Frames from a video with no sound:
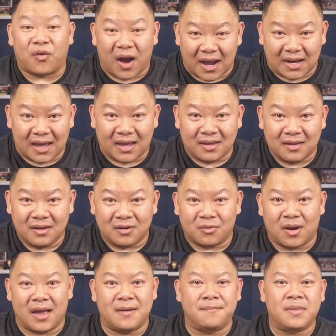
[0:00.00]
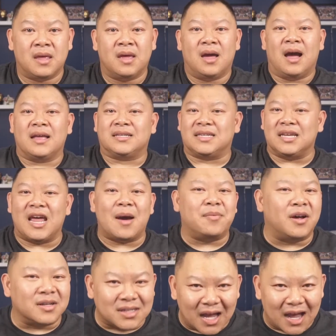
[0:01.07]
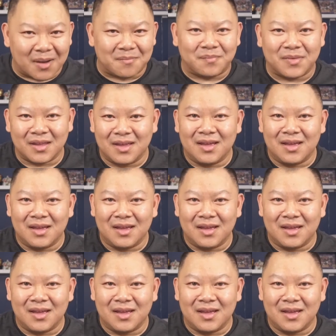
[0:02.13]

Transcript: Friday, right? See it happen all the time.